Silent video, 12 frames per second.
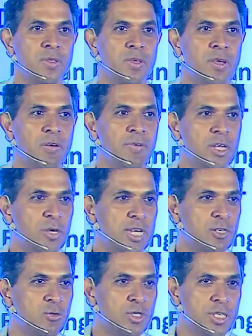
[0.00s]
when you get
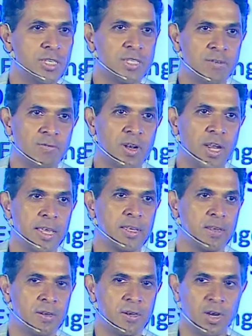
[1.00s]
to see someone
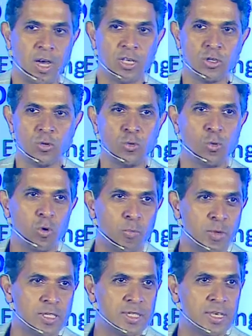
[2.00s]
like Raj who
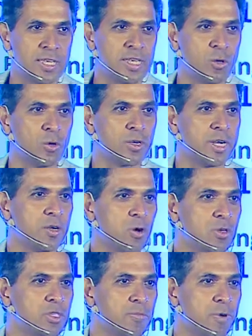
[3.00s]
opens the keynote and
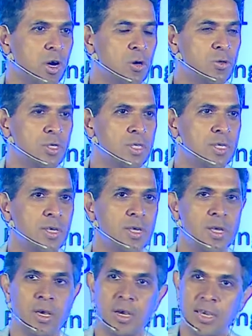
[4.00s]
talks about
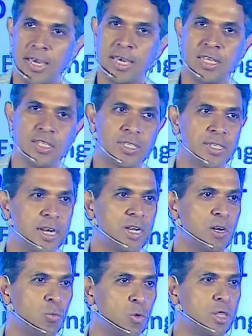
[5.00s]
an incident
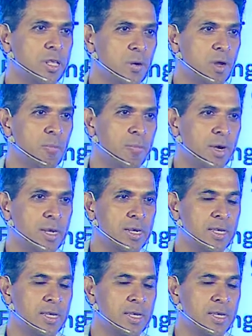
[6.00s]
and what they're going to build.